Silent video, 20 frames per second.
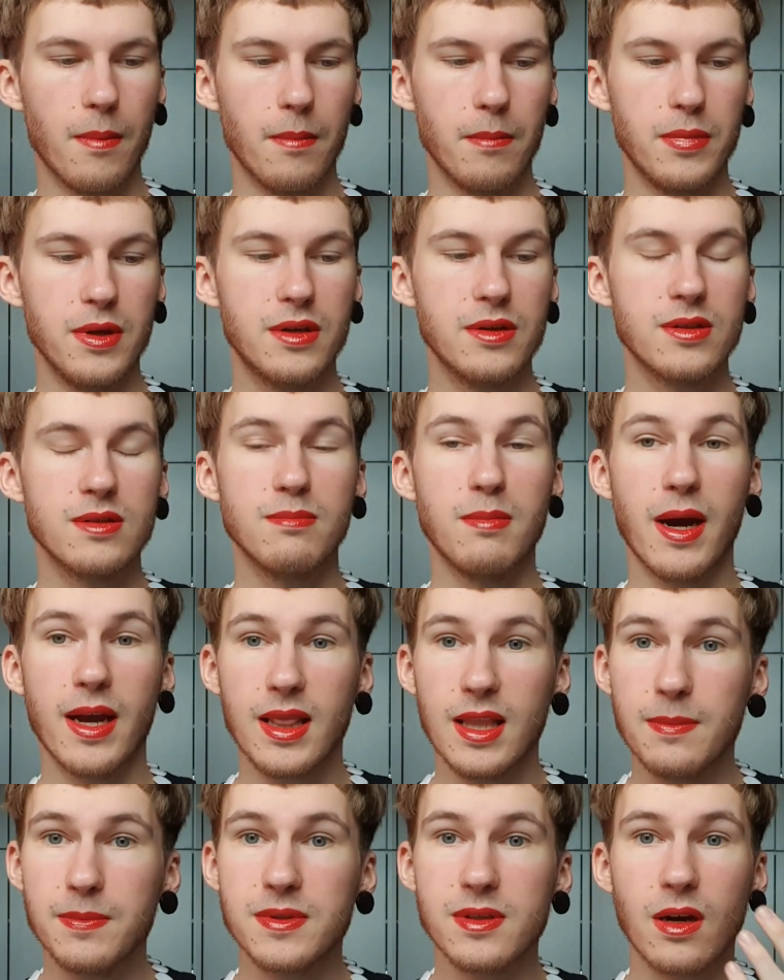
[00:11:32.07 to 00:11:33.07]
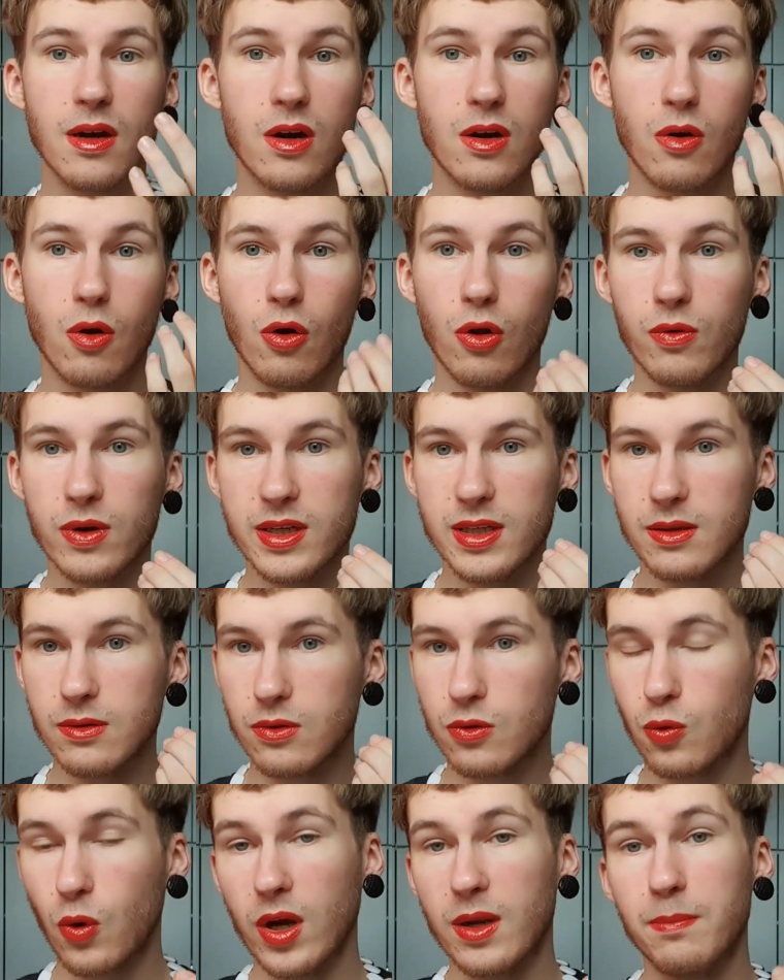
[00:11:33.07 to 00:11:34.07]
Because my lips are already
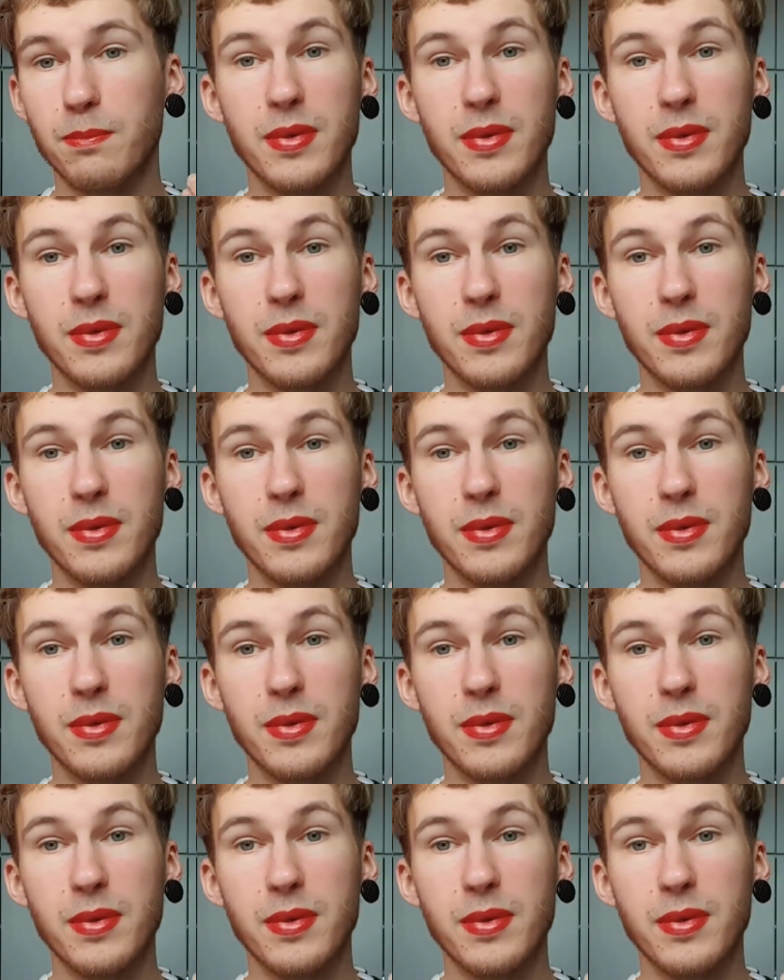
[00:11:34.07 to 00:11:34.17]
quite